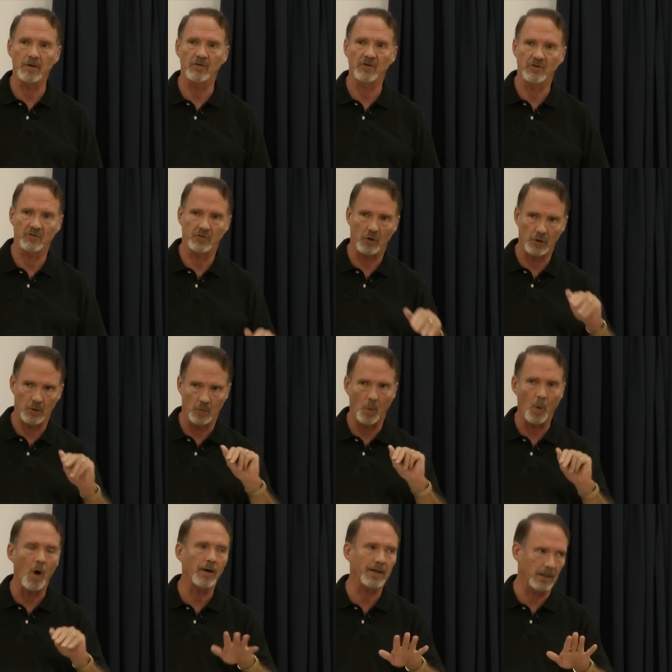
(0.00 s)
and she started
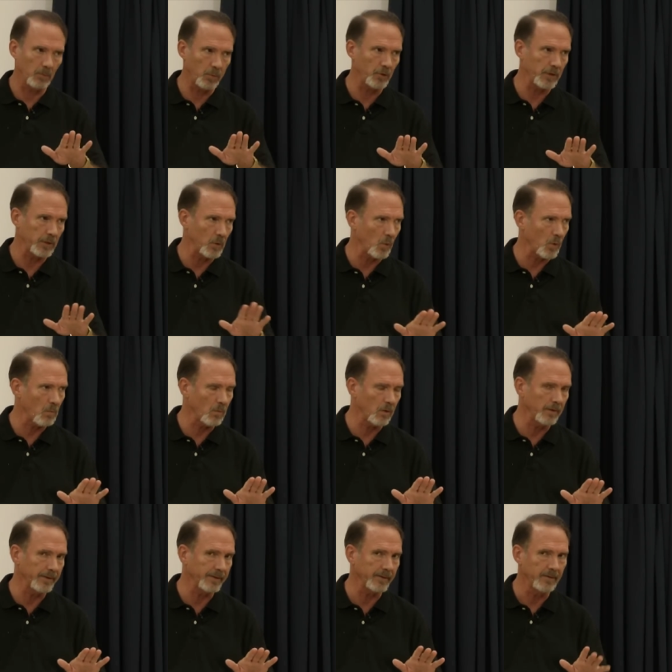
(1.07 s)
walking pretty
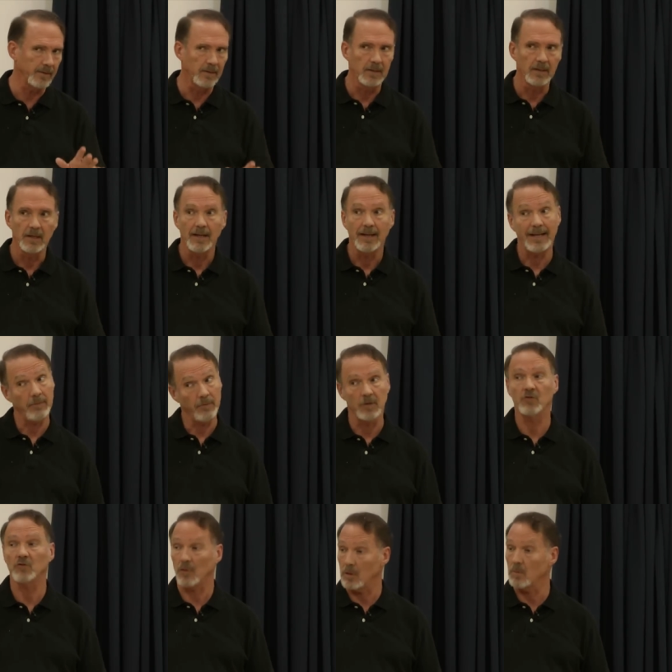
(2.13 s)
normally and
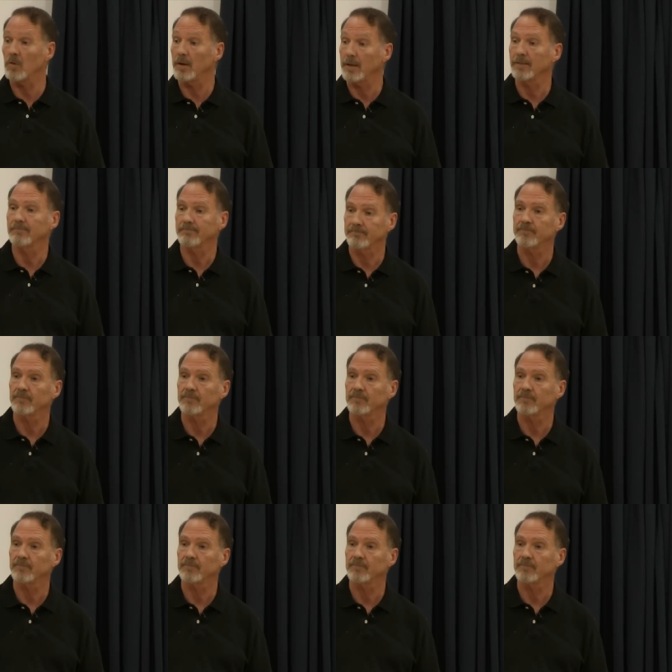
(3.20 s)
then started running.